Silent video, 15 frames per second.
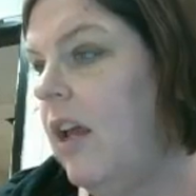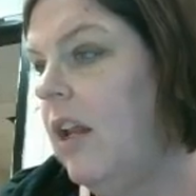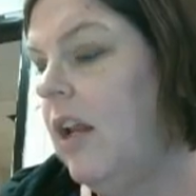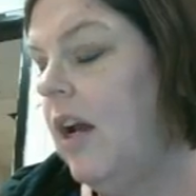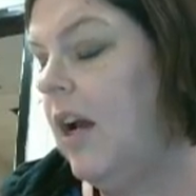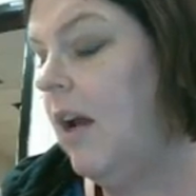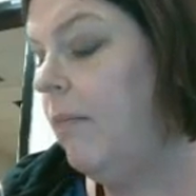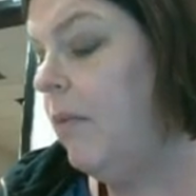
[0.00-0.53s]
and
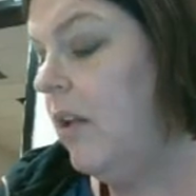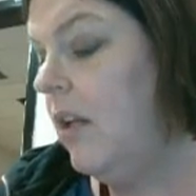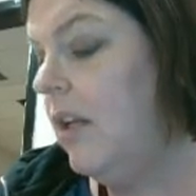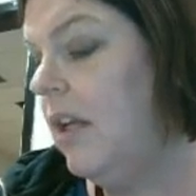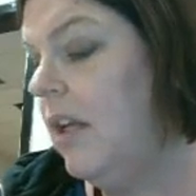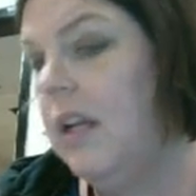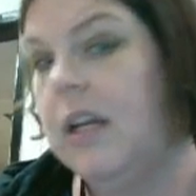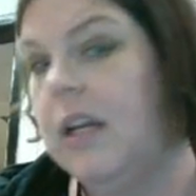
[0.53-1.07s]
I'm going to
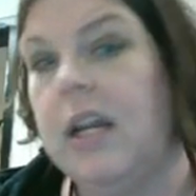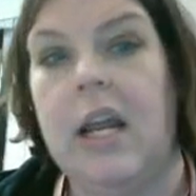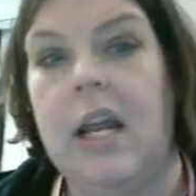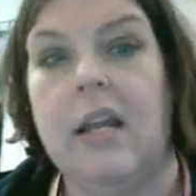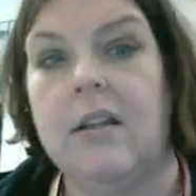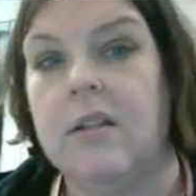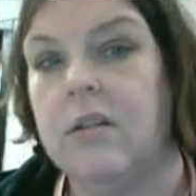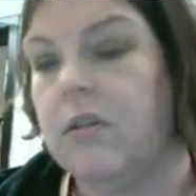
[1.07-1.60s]
get an
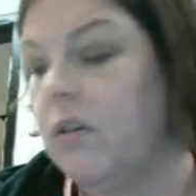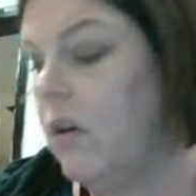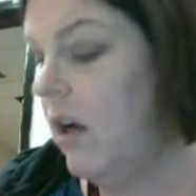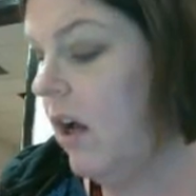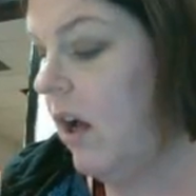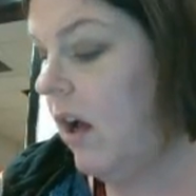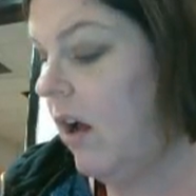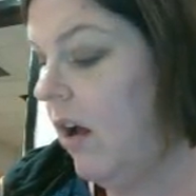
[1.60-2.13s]
answer
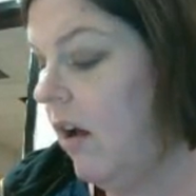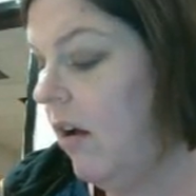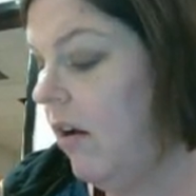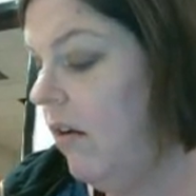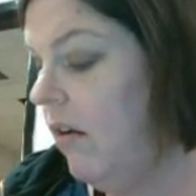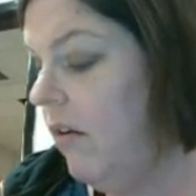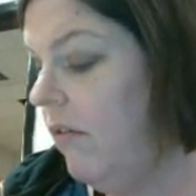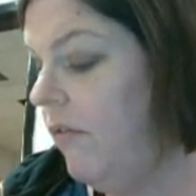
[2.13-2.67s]

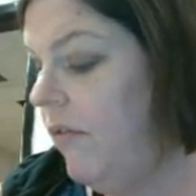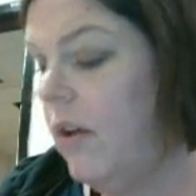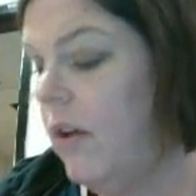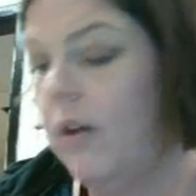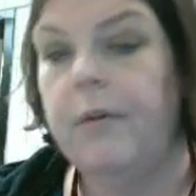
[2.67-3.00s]
of